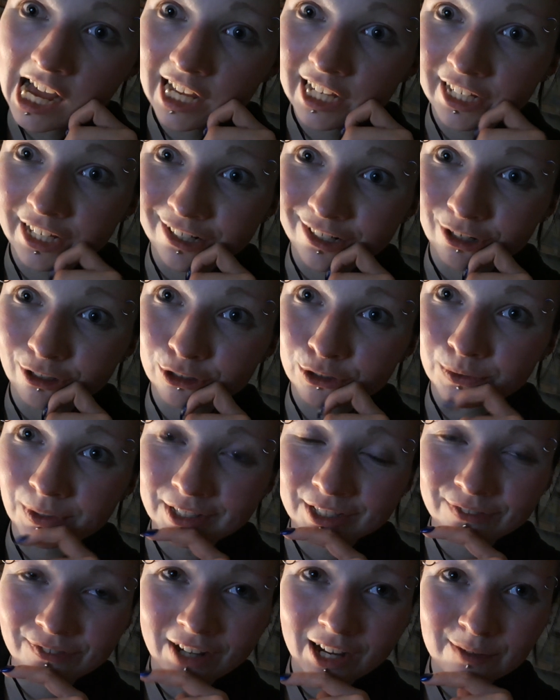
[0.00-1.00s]
Here goes
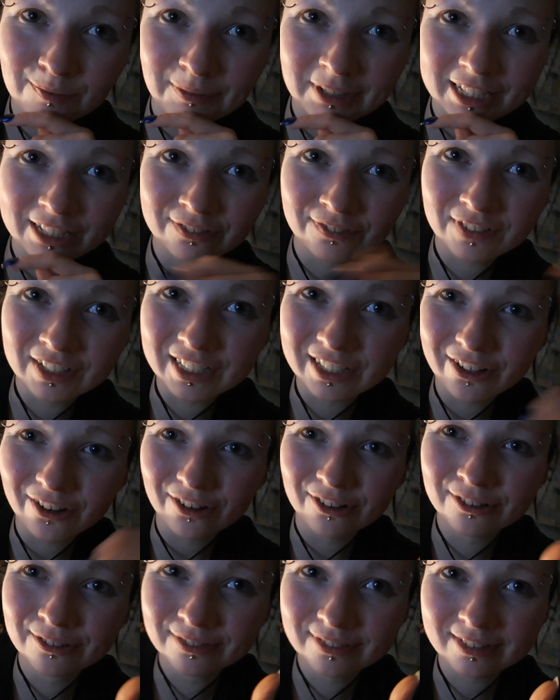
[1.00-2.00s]
25-minute
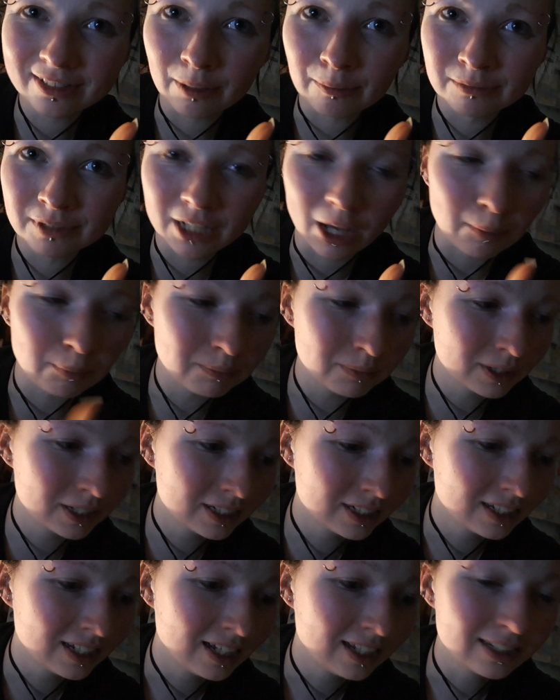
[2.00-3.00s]
video. Thumbs up
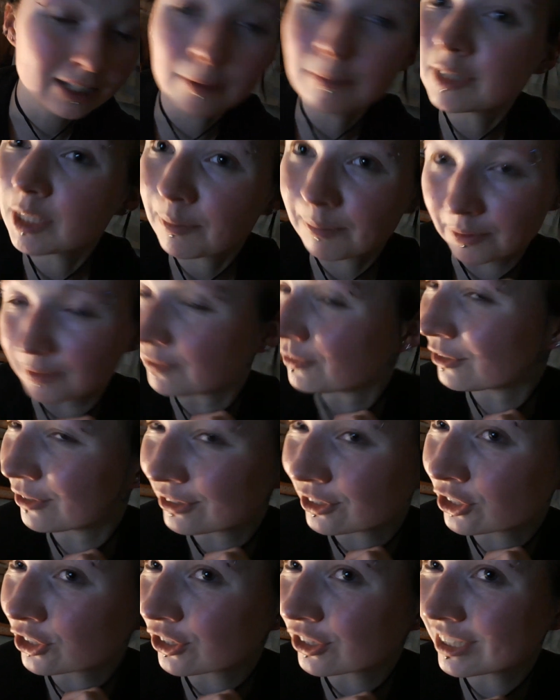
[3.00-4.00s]
if you
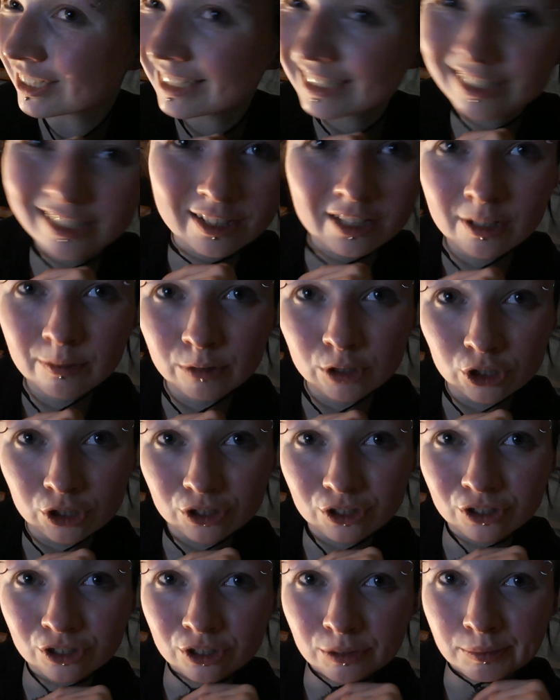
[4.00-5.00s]
enjoyed it. Be
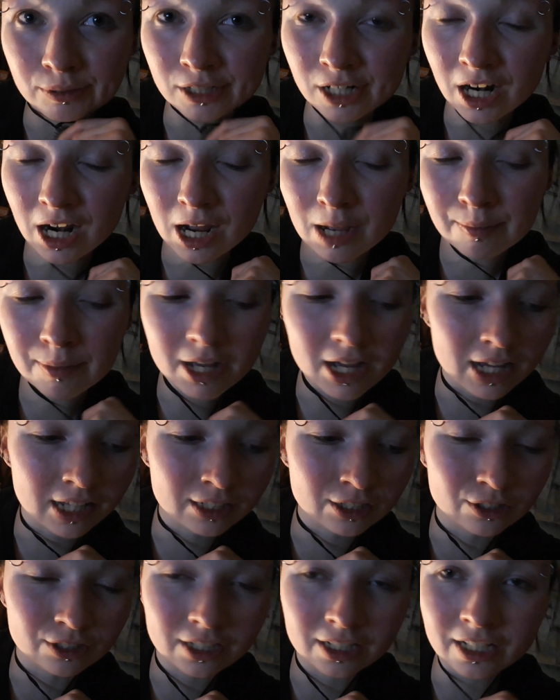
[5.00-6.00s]
sure to subscribe
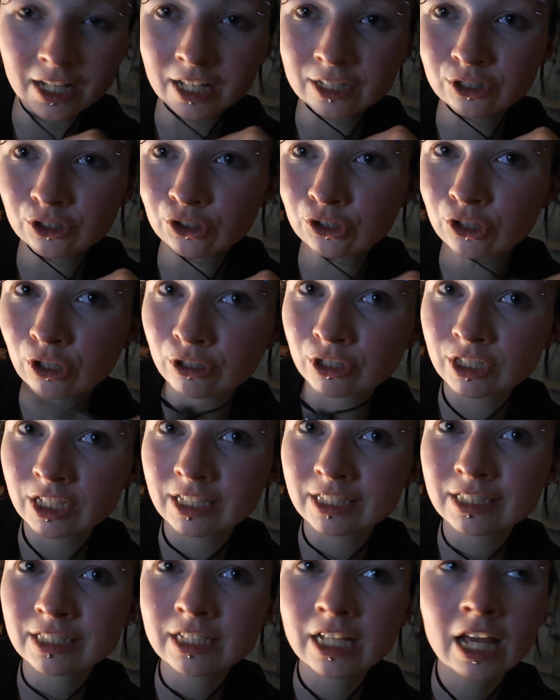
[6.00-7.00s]
and all that kind of good
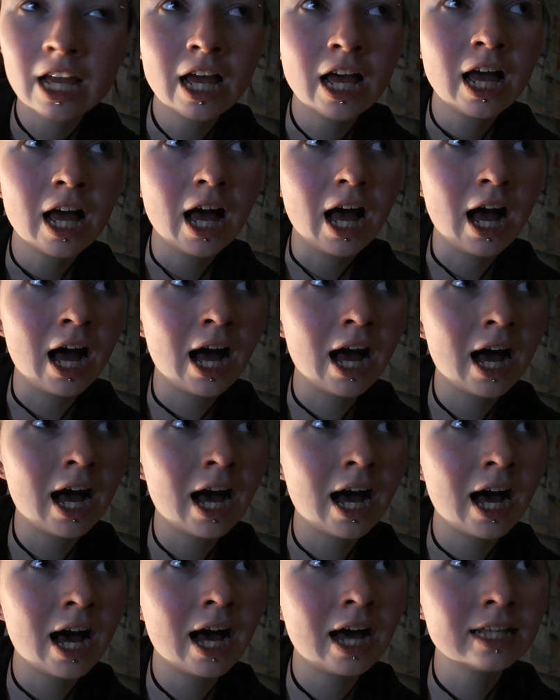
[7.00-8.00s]
nonsense,
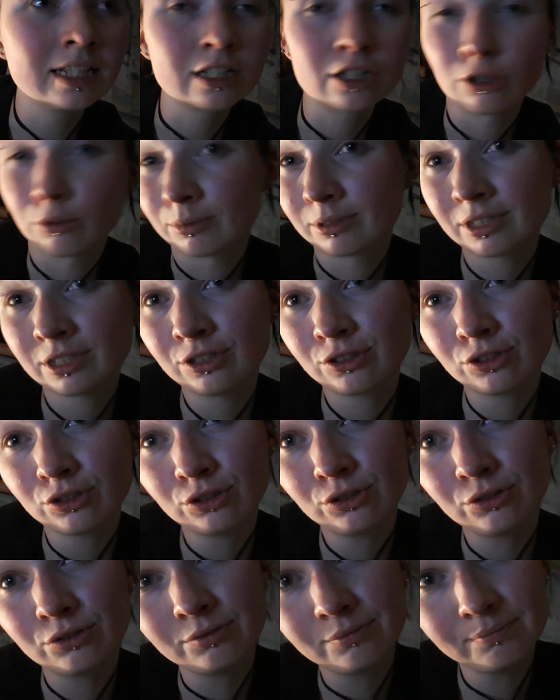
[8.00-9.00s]
and I hope I see you
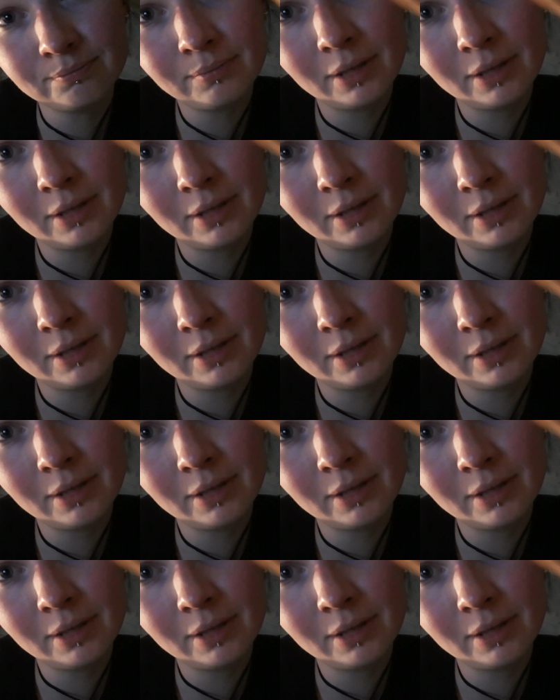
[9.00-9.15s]
soon.